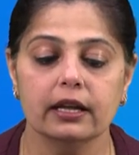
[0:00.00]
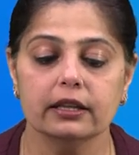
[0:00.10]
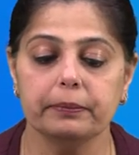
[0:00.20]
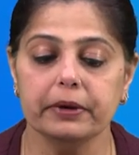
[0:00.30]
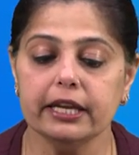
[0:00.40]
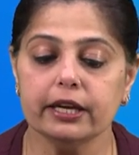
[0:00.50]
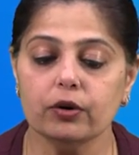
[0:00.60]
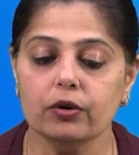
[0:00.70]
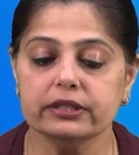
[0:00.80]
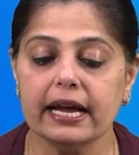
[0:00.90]
The billy
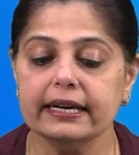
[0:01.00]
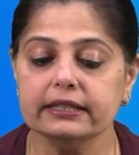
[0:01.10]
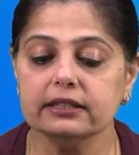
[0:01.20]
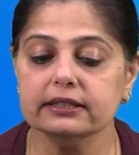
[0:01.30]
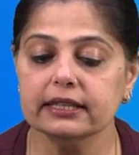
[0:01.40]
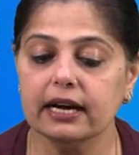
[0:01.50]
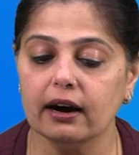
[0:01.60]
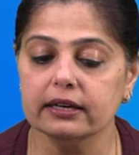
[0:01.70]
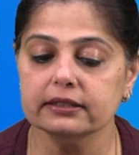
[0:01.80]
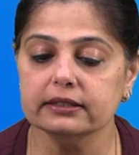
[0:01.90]
goat entered the
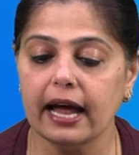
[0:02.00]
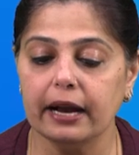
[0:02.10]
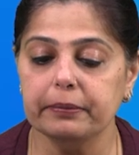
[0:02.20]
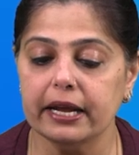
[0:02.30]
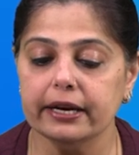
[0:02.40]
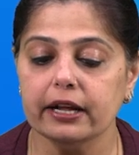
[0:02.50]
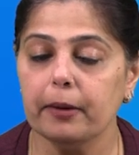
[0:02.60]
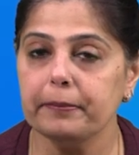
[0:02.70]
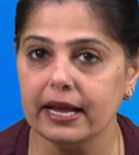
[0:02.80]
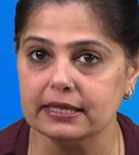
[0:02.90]
garden and made
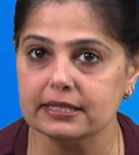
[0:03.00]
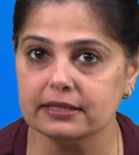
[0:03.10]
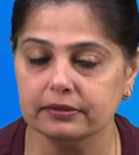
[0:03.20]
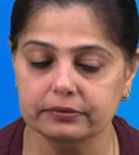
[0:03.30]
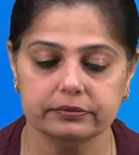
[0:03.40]
a mess.